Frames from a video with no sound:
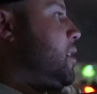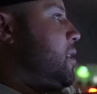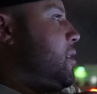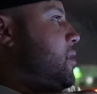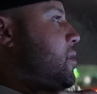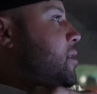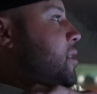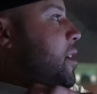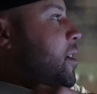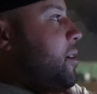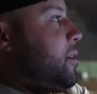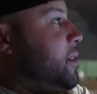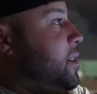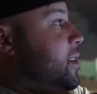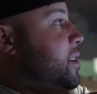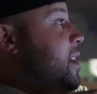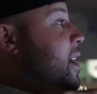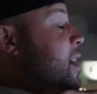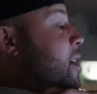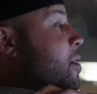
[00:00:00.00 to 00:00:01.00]
So
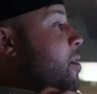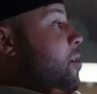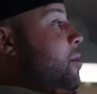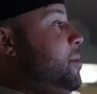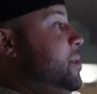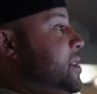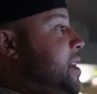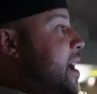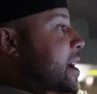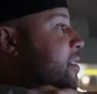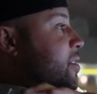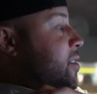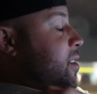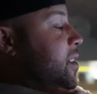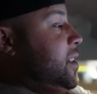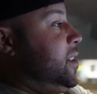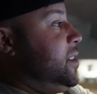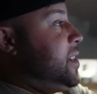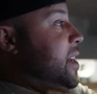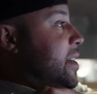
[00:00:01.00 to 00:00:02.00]
the home is
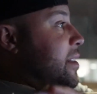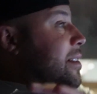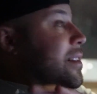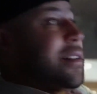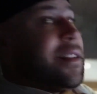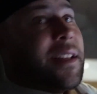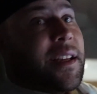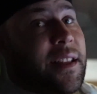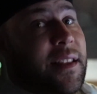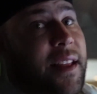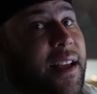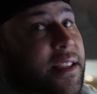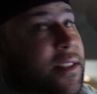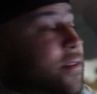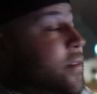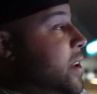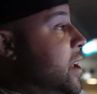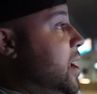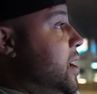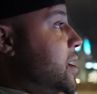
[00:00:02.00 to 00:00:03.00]
actually technically in Las
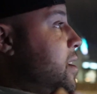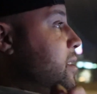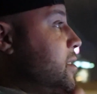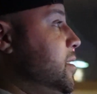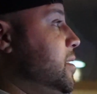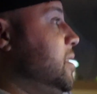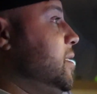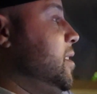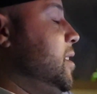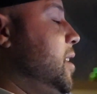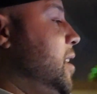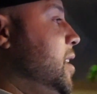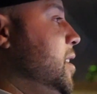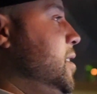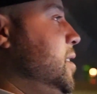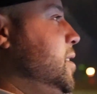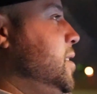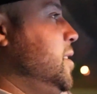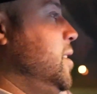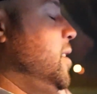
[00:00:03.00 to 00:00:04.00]
Vegas,
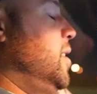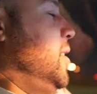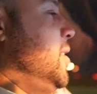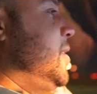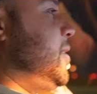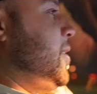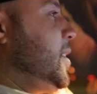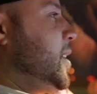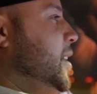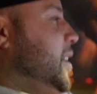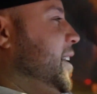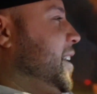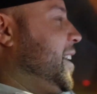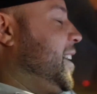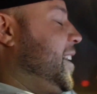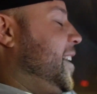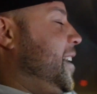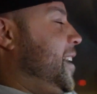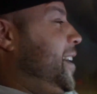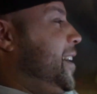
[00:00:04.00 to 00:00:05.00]
and so
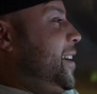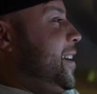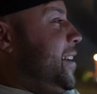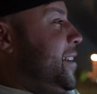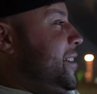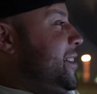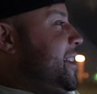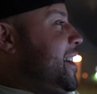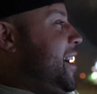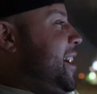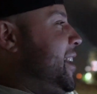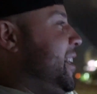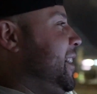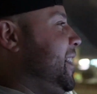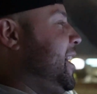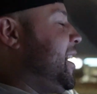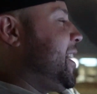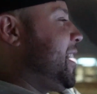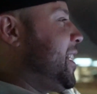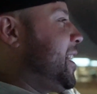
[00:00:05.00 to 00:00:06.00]
it's kind of
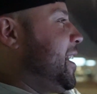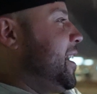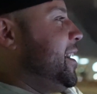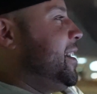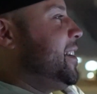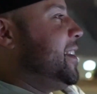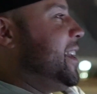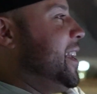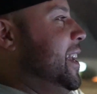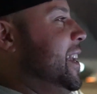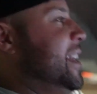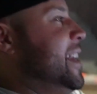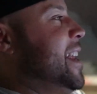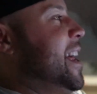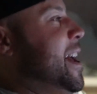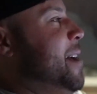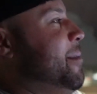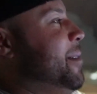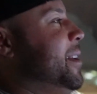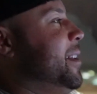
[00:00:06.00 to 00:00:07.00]
like eating
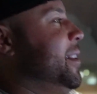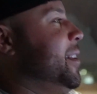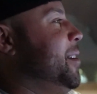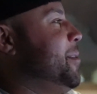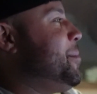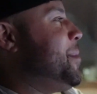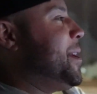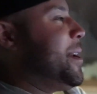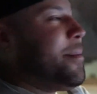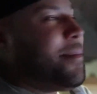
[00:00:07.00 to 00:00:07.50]
at me a little bit.